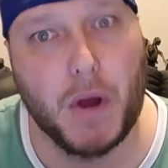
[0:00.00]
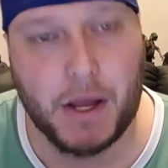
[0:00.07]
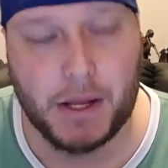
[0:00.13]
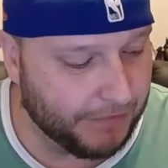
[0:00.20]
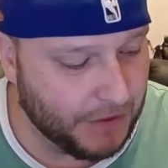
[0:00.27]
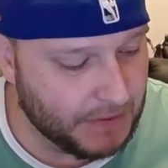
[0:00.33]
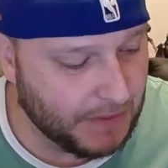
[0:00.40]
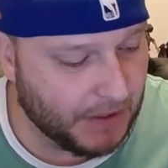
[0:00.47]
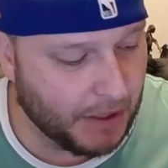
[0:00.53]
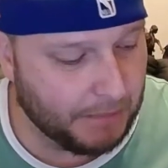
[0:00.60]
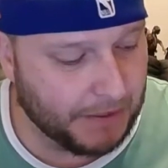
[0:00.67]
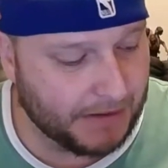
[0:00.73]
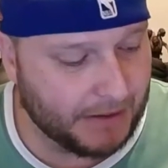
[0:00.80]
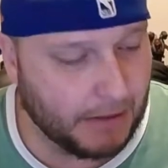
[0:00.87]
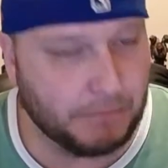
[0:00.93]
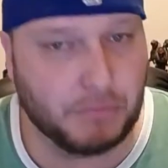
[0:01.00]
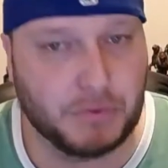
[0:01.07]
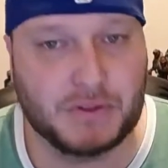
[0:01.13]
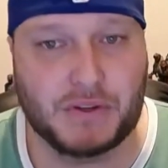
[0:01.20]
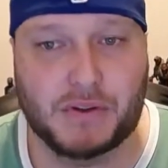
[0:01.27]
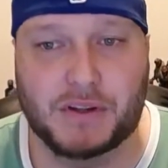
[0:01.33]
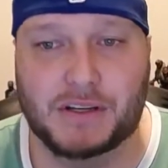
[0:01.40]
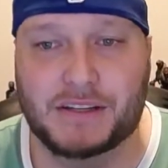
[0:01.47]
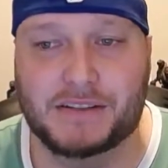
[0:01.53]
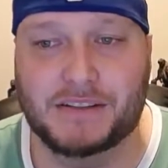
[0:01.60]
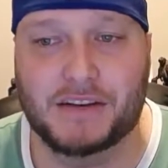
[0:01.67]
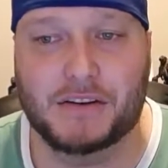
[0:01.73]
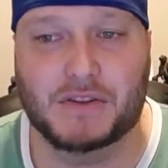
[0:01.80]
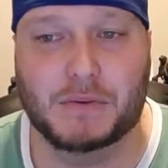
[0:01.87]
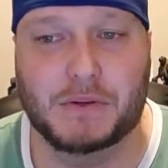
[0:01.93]
the first one that I picked up was on the
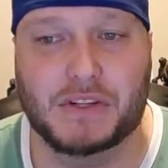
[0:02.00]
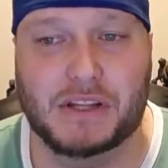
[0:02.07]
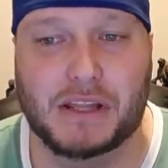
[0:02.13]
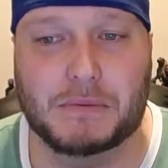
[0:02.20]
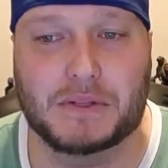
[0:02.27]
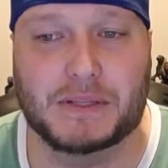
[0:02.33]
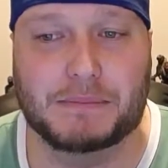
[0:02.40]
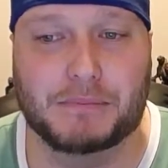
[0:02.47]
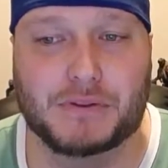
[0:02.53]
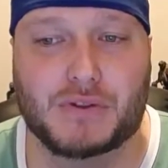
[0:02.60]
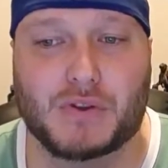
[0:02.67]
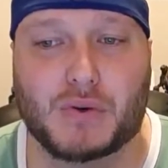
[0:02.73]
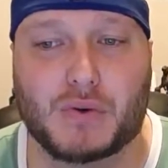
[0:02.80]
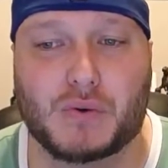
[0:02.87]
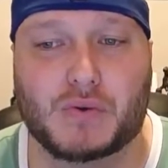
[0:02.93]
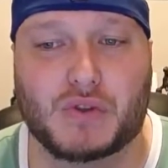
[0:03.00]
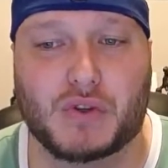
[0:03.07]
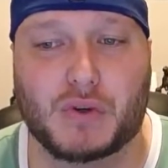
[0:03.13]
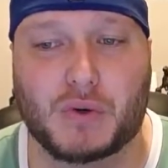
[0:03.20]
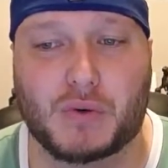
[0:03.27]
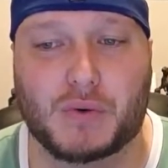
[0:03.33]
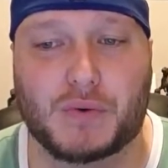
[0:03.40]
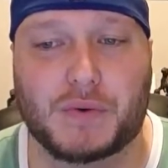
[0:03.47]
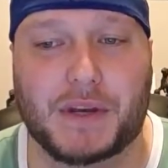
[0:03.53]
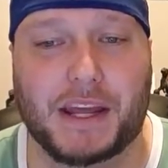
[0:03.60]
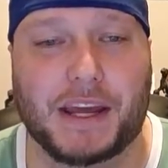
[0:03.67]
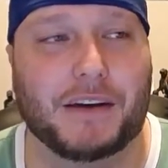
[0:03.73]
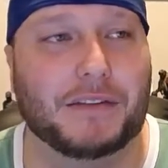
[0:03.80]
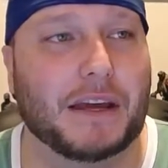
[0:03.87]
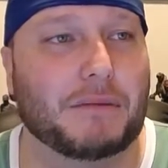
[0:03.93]
Nintendo Switch, and that was Splatoon 2.
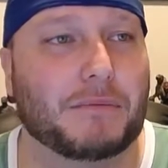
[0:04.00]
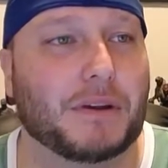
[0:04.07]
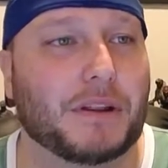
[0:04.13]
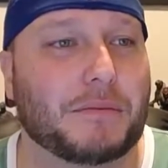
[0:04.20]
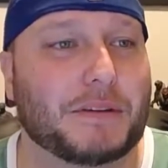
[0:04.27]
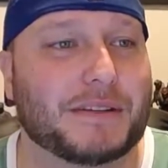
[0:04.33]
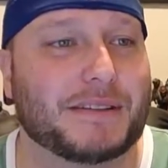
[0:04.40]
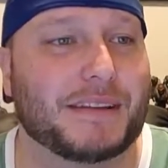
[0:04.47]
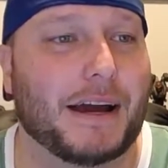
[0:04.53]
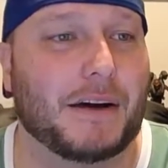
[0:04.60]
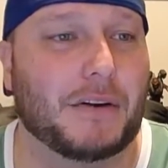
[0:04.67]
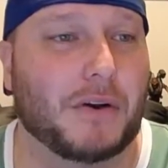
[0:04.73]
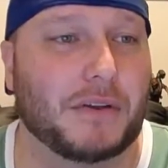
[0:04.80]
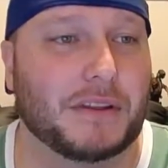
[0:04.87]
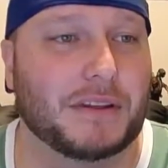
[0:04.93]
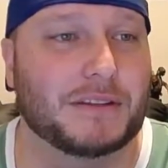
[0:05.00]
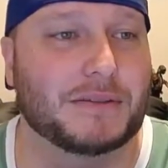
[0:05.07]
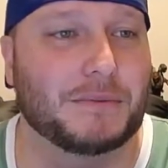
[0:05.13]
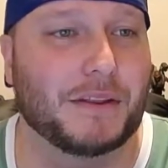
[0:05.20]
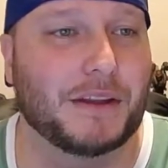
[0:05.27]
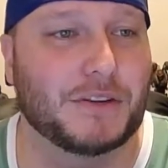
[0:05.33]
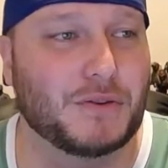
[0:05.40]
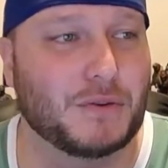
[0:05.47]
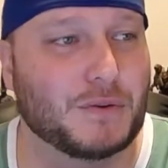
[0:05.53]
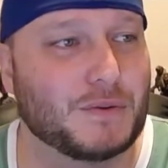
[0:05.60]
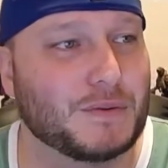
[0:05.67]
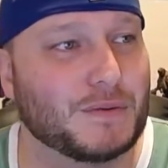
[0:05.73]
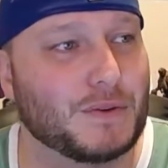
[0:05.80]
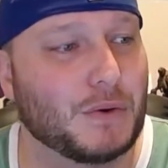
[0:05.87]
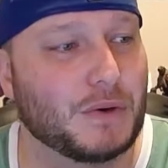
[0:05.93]
Now, they really missed out on this one. They should
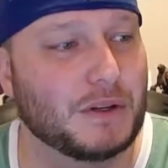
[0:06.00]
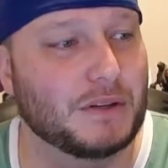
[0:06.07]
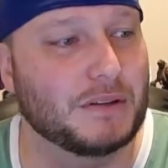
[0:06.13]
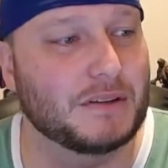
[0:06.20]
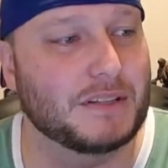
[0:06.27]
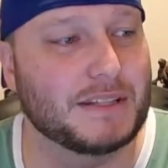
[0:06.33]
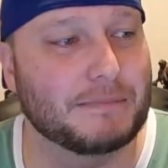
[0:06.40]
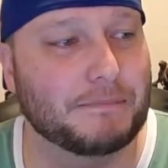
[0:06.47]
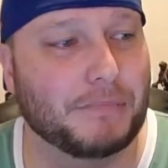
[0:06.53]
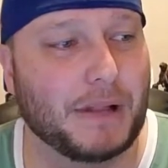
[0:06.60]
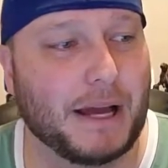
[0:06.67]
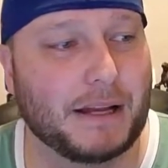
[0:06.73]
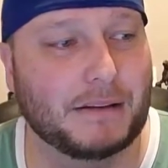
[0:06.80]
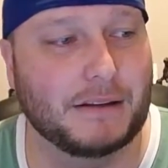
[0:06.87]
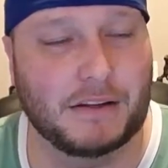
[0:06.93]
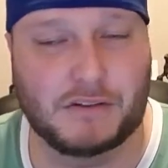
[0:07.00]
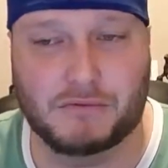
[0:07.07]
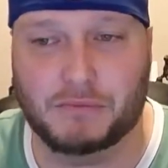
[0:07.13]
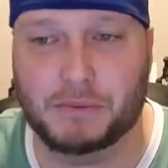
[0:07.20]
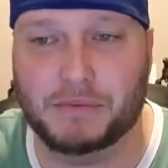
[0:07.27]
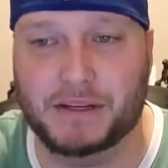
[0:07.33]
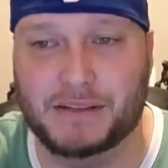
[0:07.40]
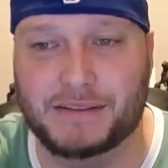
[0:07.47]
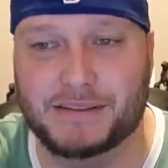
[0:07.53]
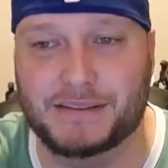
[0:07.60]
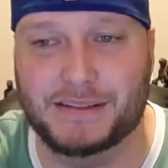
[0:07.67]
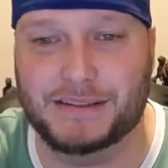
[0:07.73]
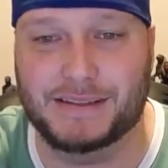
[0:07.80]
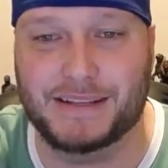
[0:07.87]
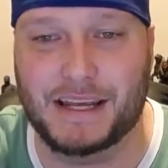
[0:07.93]
have called it Splat and replaced
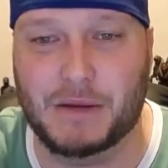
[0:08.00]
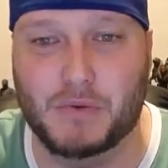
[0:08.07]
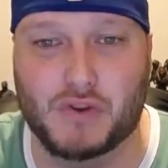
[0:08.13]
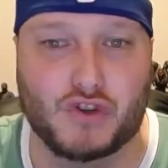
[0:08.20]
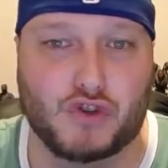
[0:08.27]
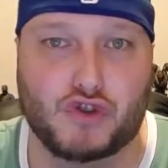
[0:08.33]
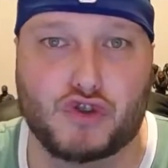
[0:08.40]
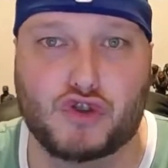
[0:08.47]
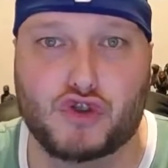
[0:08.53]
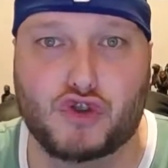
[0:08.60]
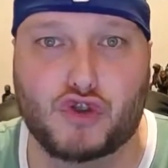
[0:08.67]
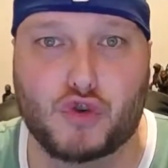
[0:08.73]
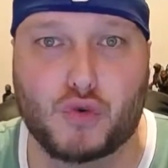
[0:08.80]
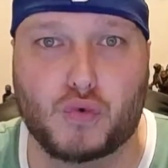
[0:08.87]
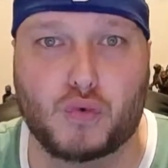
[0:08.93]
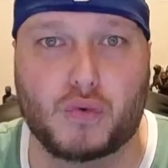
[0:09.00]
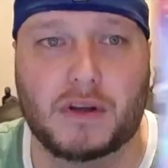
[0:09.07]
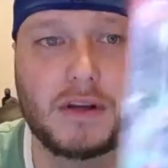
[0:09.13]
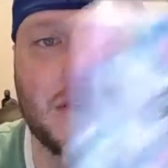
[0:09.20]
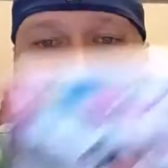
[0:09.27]
the T with the 2.